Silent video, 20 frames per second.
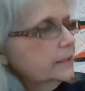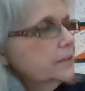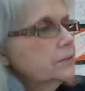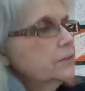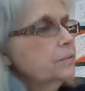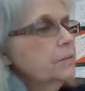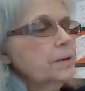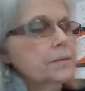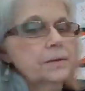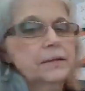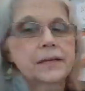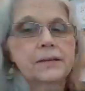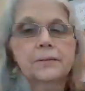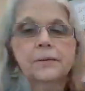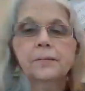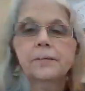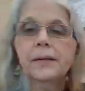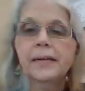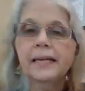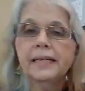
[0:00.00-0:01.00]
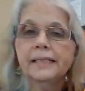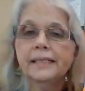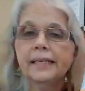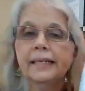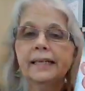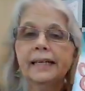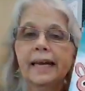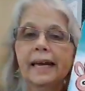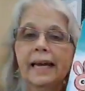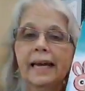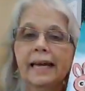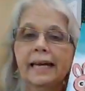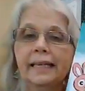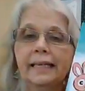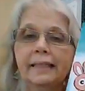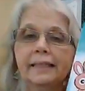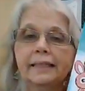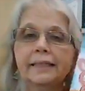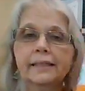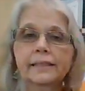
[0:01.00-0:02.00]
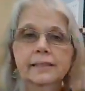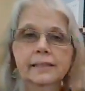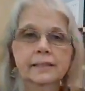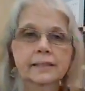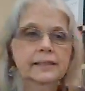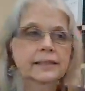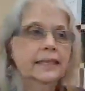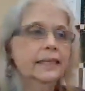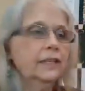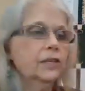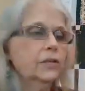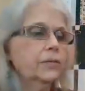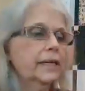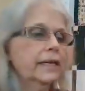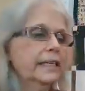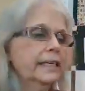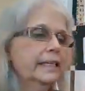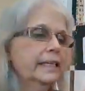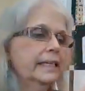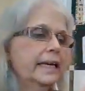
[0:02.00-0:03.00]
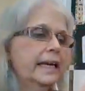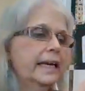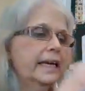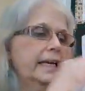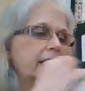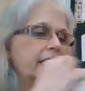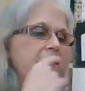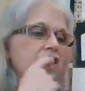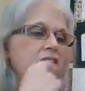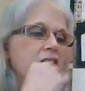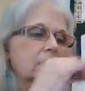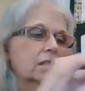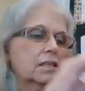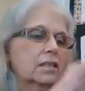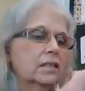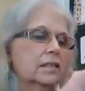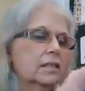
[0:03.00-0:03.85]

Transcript: So maybe they were painting eggs, decorating eggs.